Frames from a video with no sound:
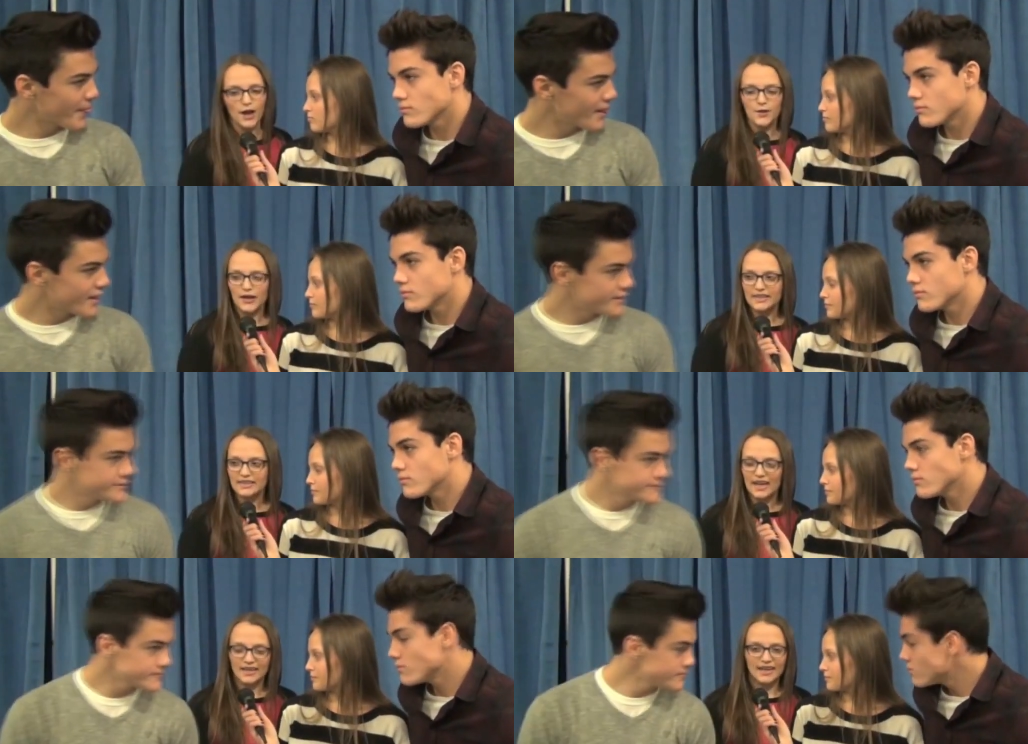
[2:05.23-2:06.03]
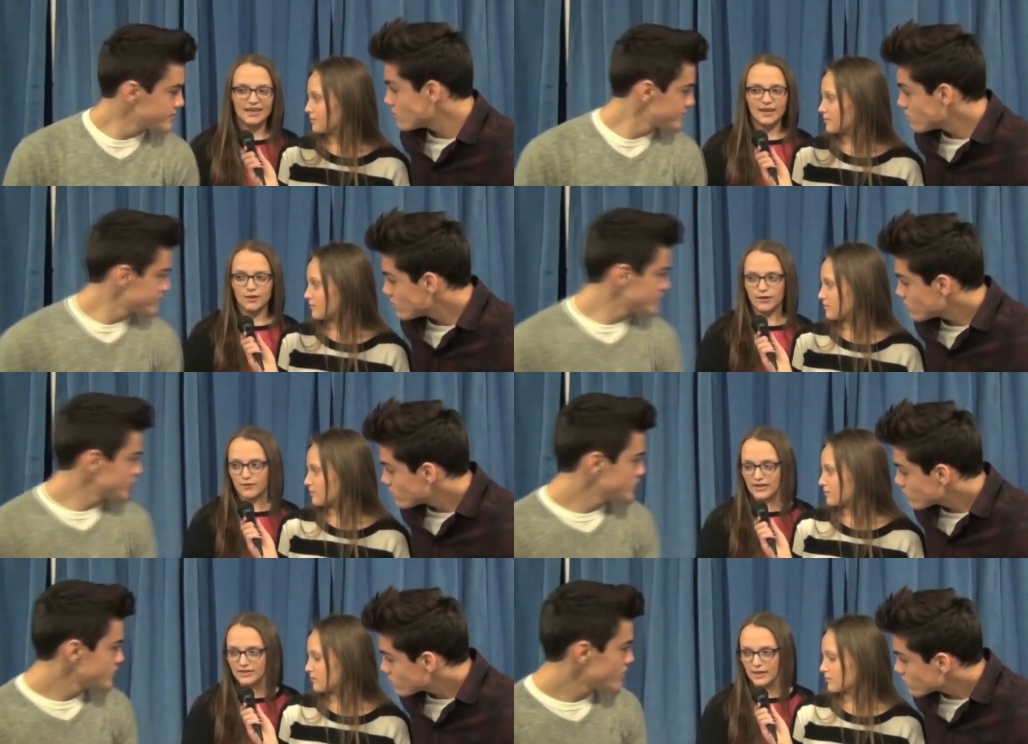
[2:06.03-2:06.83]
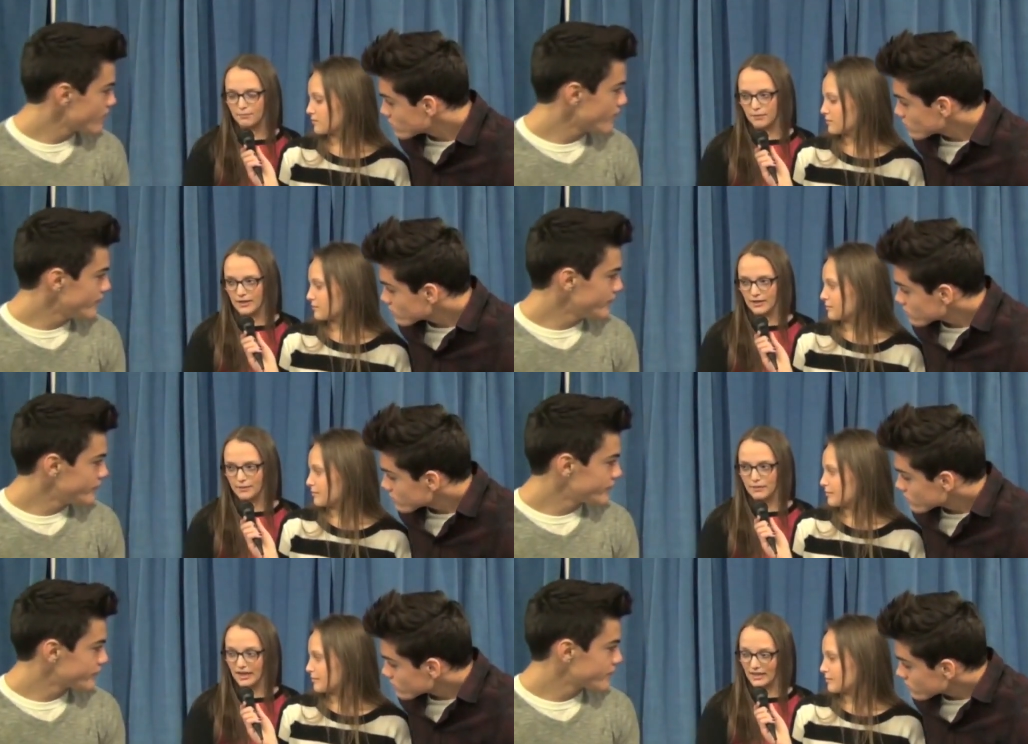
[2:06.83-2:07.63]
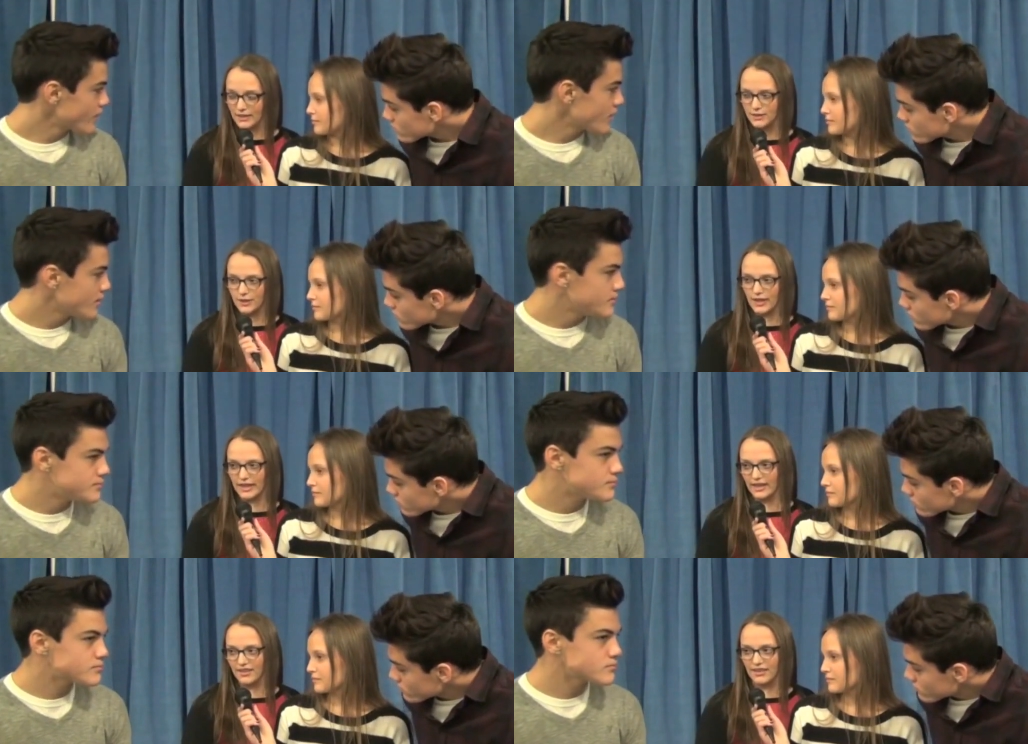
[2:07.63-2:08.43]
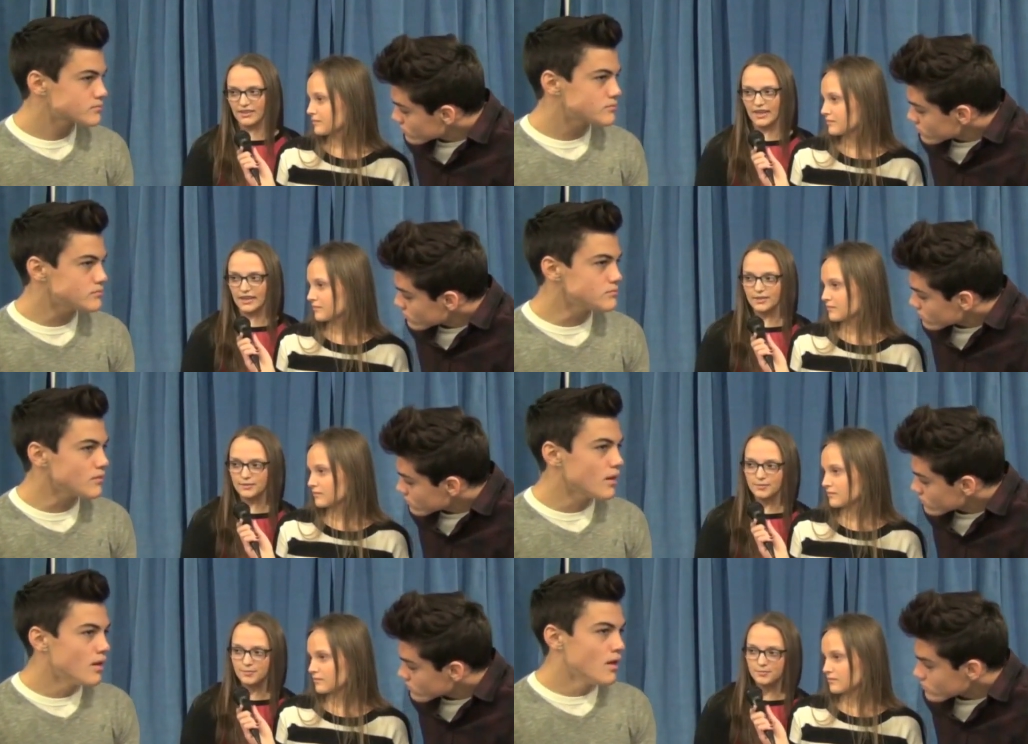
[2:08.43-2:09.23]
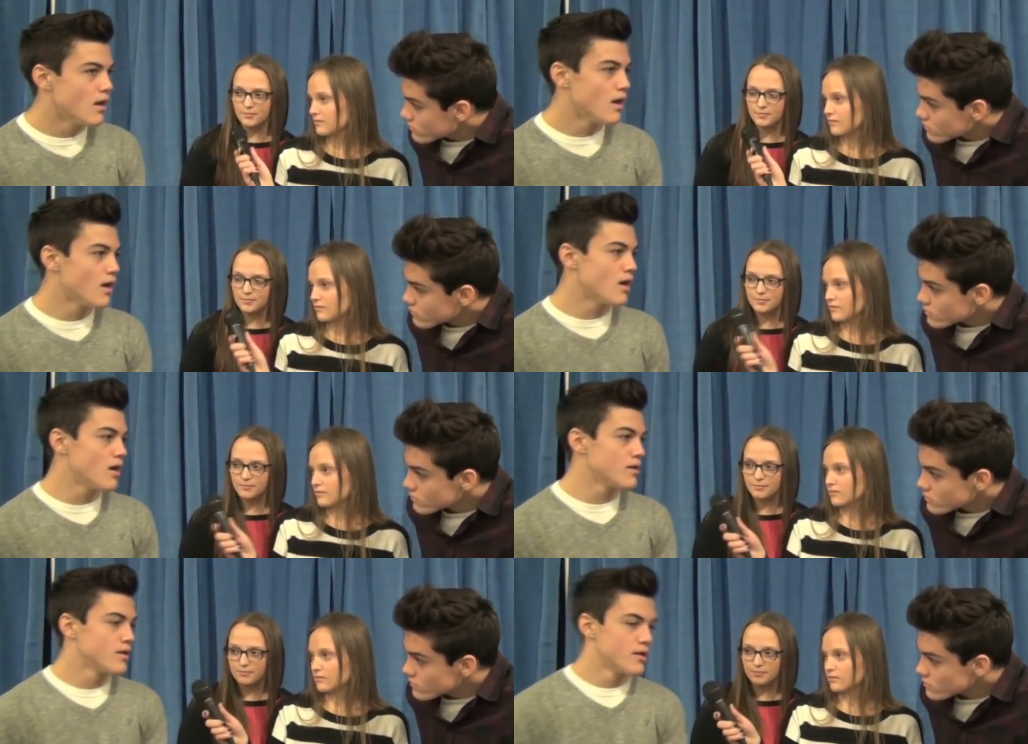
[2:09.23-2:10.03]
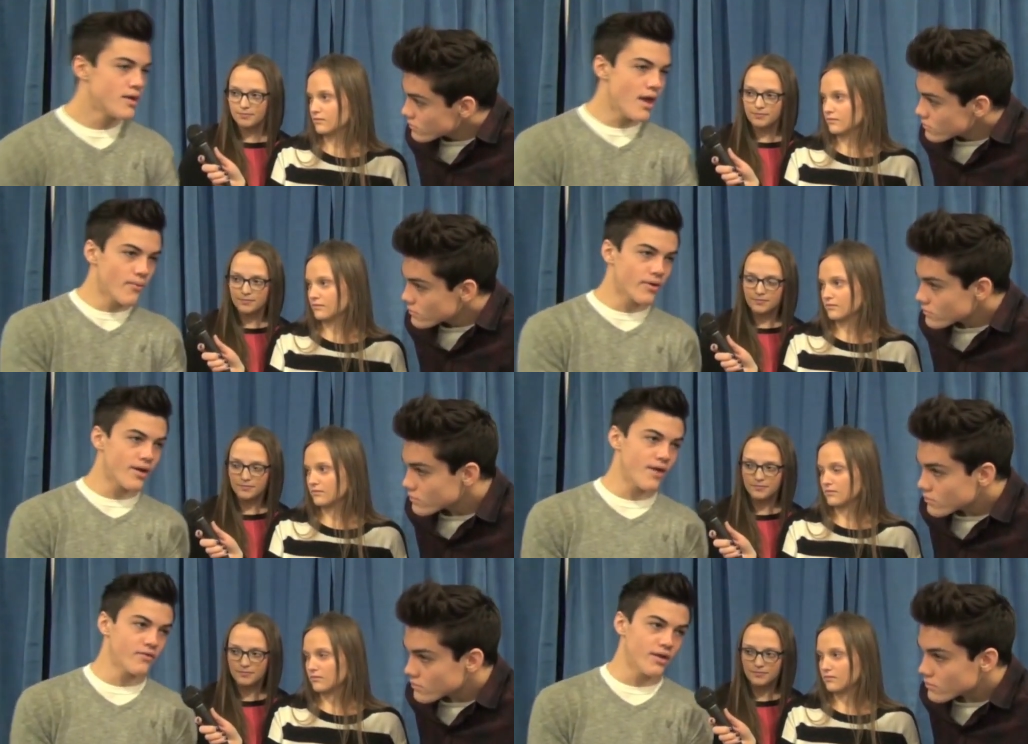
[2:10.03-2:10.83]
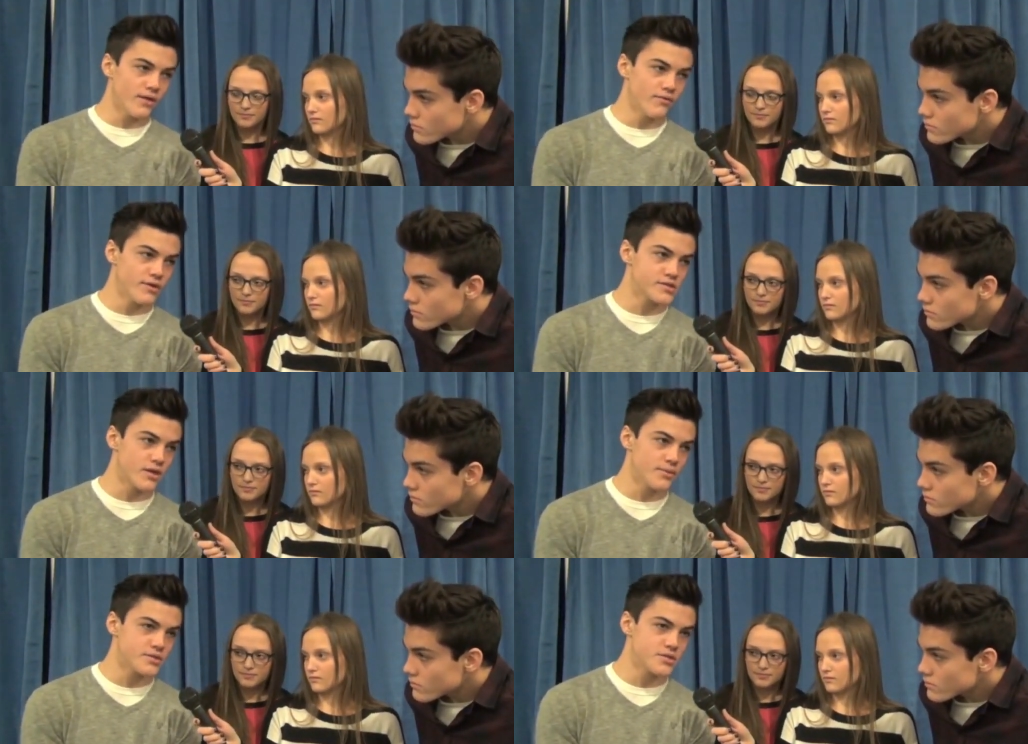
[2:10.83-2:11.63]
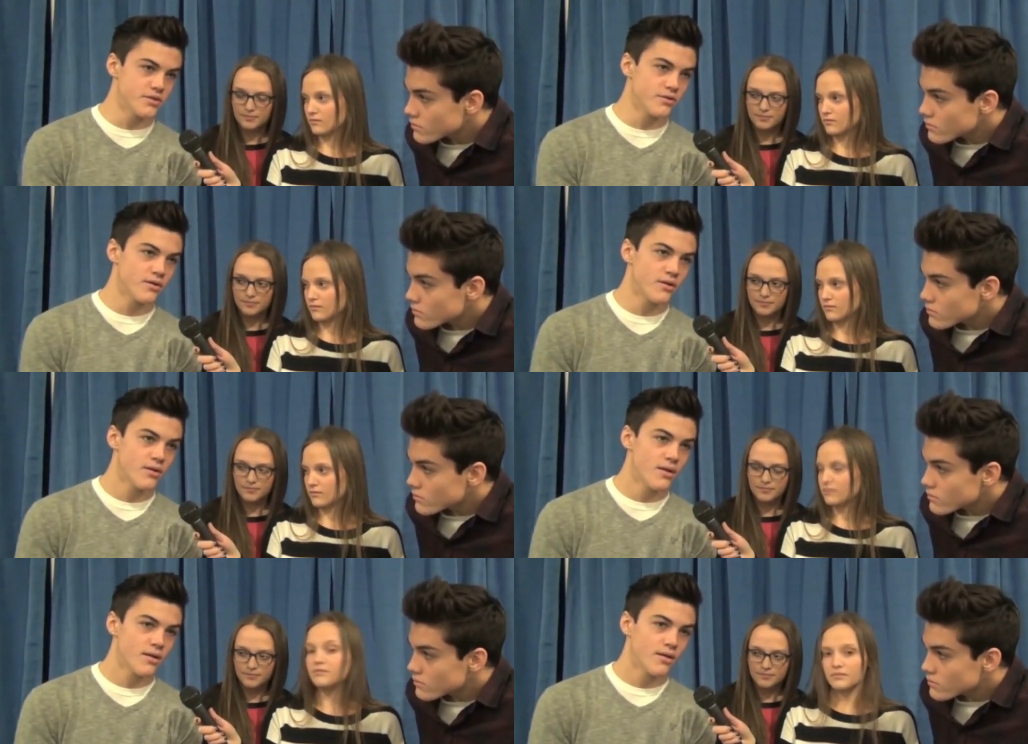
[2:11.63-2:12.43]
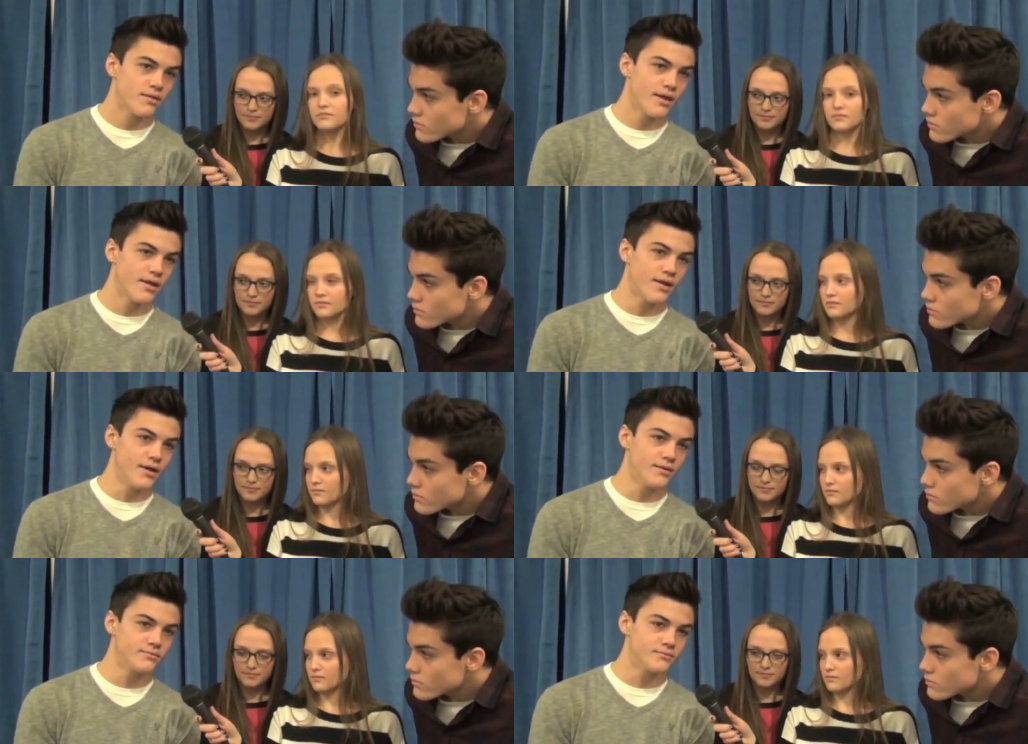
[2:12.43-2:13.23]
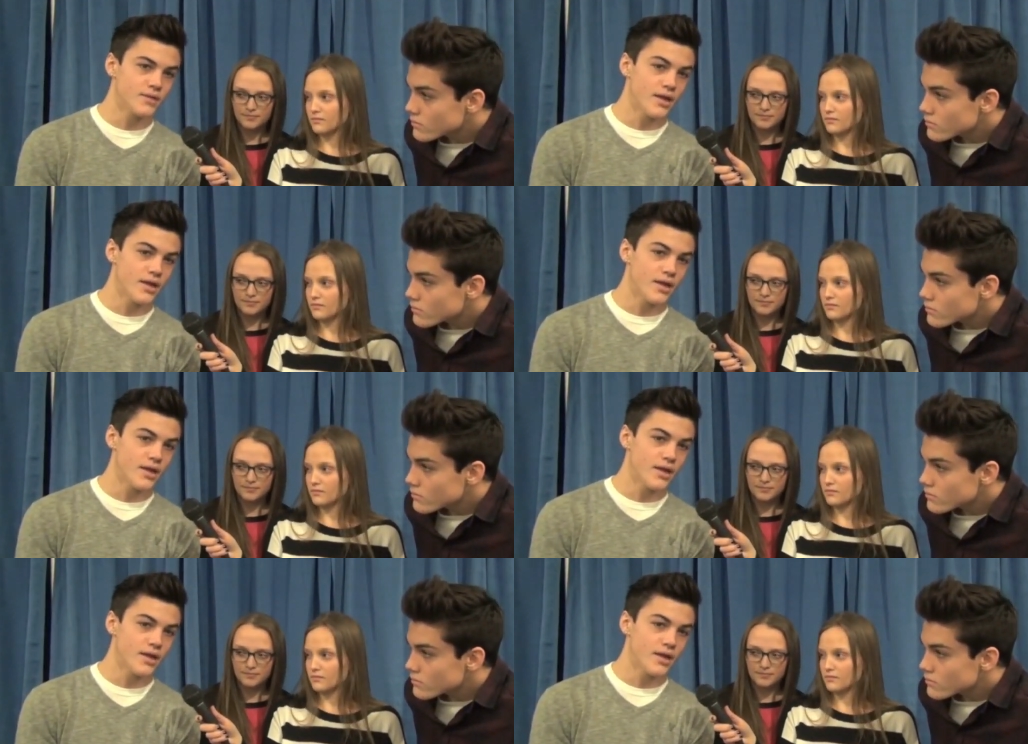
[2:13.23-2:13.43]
Speaker 1: Are you guys attending any other events like like playlist or like anything like that? Uh,
Speaker 2: yeah, we're gonna have a lot of events coming soon that uh,